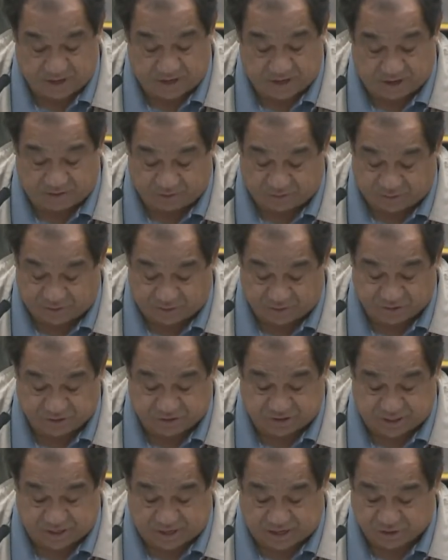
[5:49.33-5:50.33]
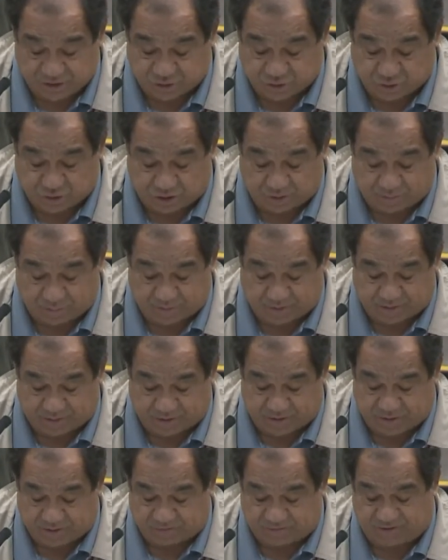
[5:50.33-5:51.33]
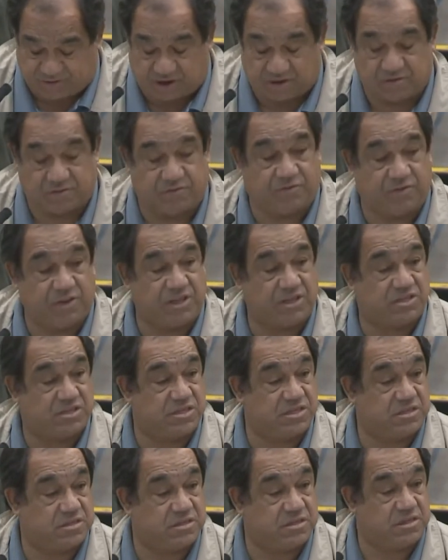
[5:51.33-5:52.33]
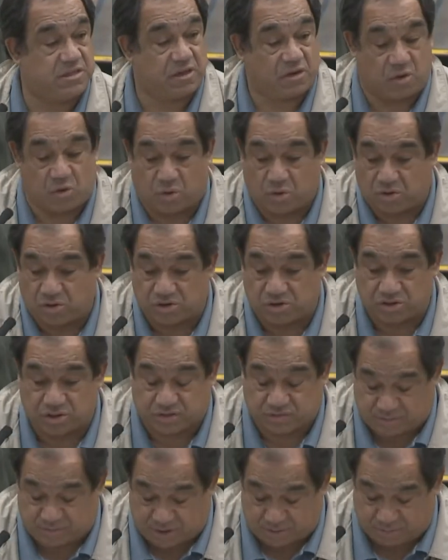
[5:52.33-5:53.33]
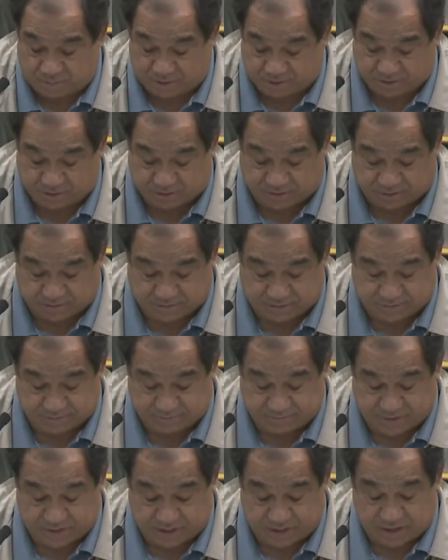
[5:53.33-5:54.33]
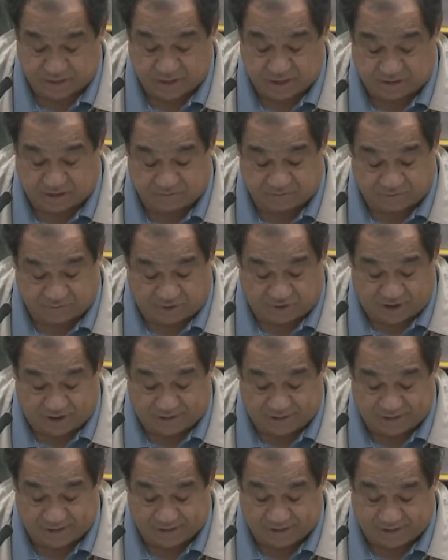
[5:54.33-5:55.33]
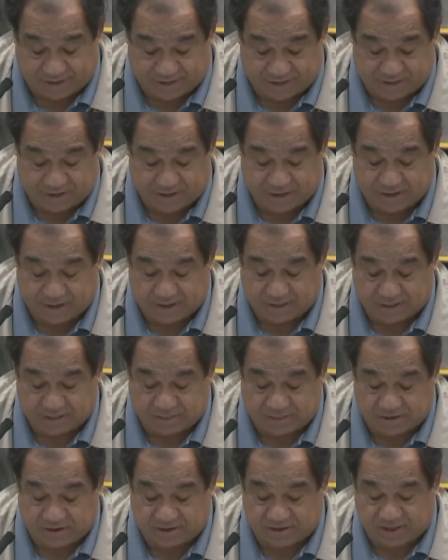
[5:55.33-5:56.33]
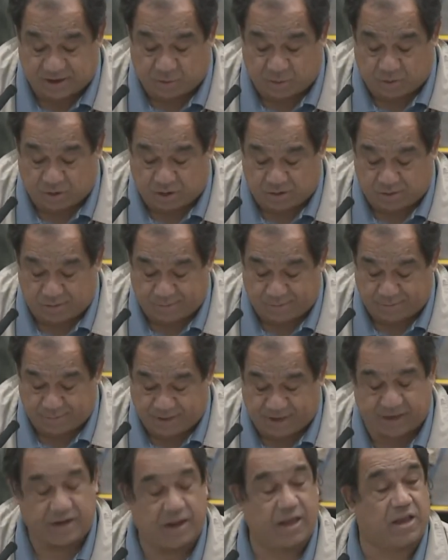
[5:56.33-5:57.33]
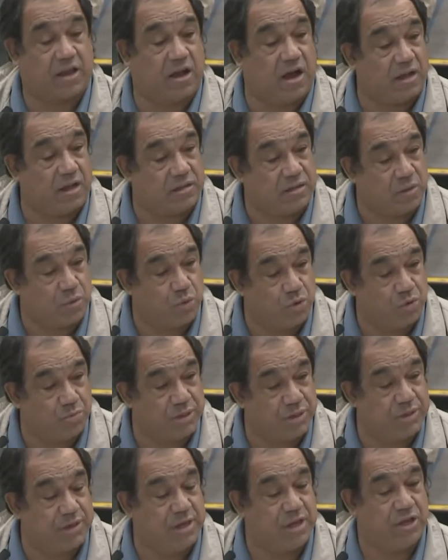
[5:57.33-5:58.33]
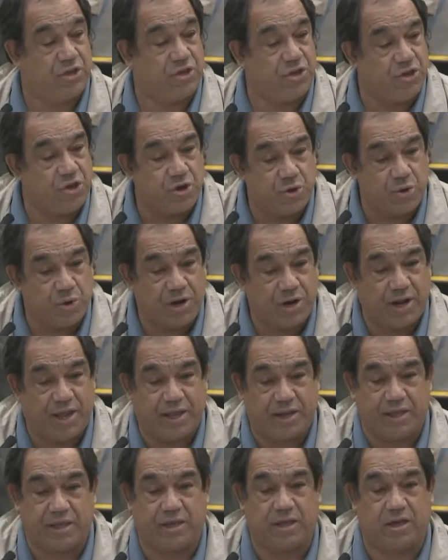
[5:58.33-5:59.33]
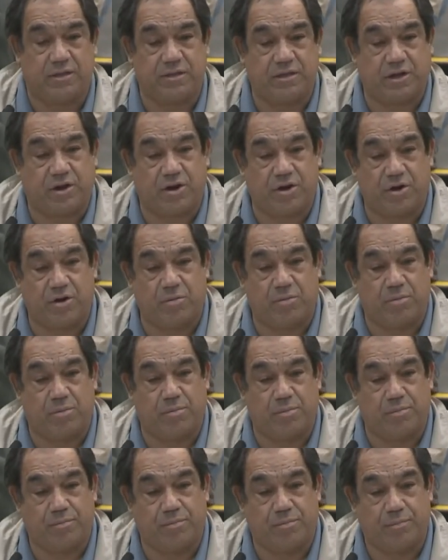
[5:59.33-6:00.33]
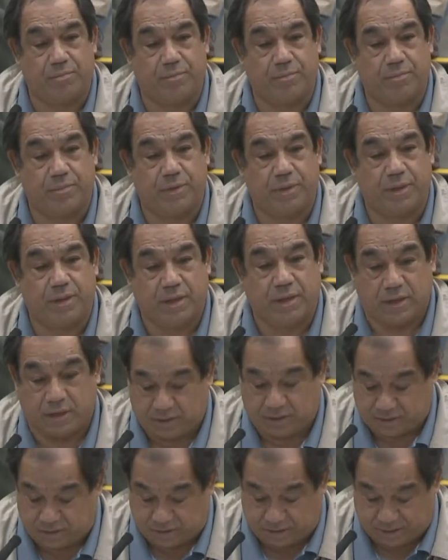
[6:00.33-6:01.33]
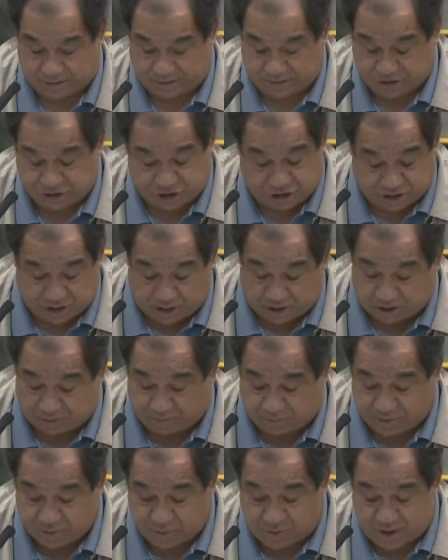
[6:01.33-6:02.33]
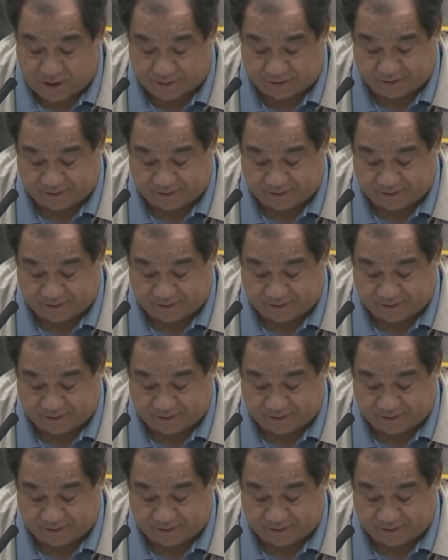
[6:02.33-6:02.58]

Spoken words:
On Thursday, I showed up and found feces in the corners of my buildings. On Friday, again, there they were, and I caught the woman urinating on the curb. And she got up and ran,